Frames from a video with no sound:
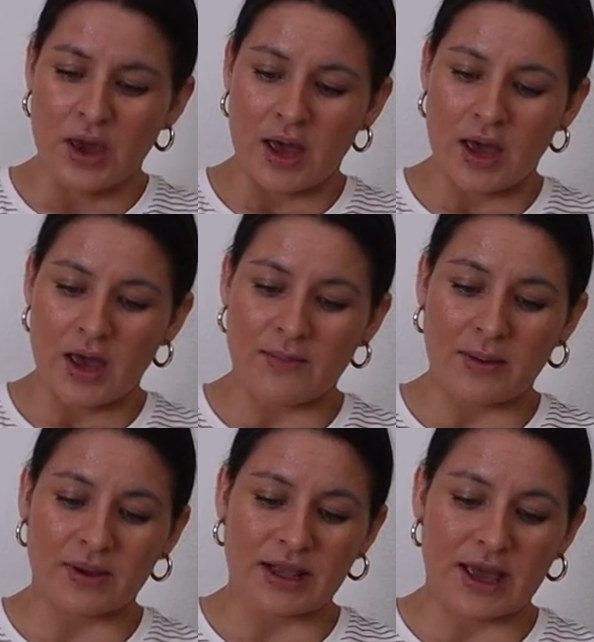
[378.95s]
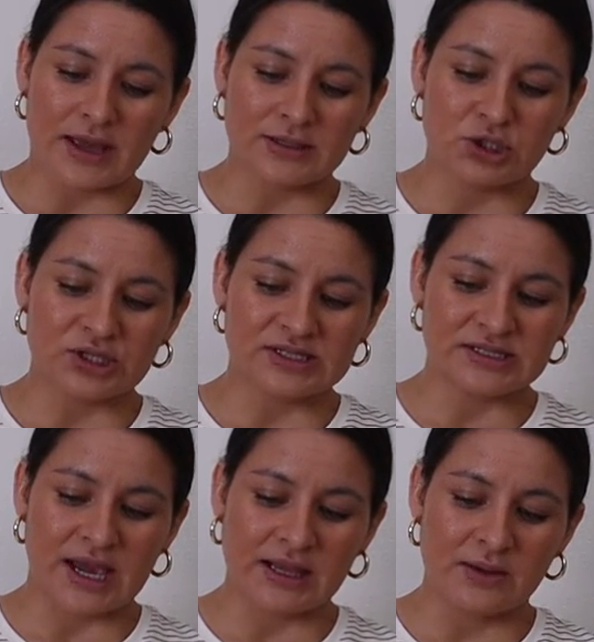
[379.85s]
Um, I'm gonna add just a
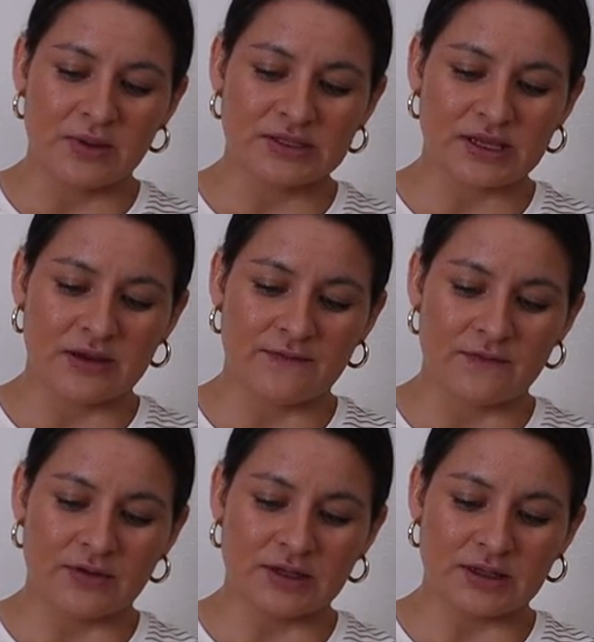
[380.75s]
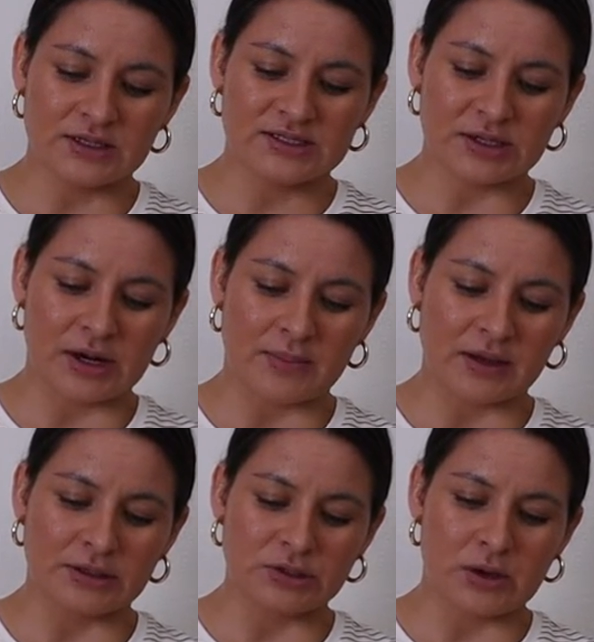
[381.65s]
tiny bit of vanilla syrup. I'm
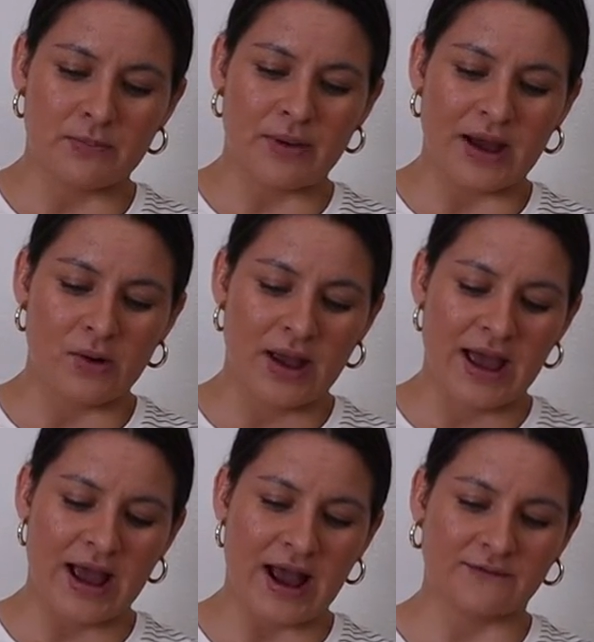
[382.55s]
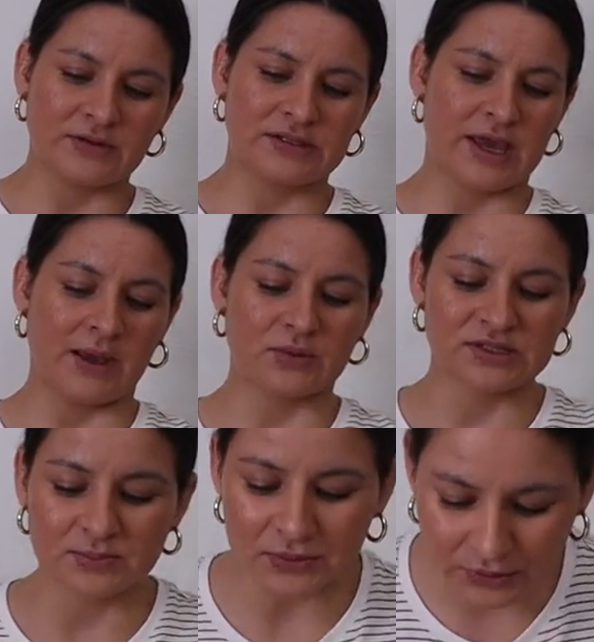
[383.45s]
gonna do about half a
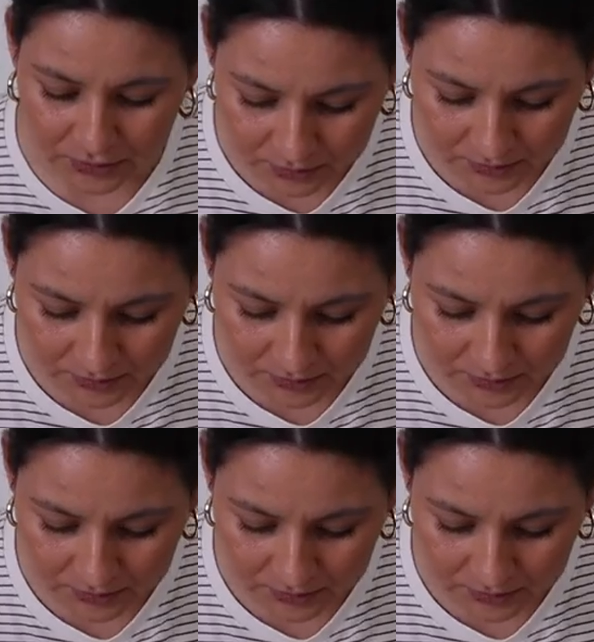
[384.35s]
tablespoon.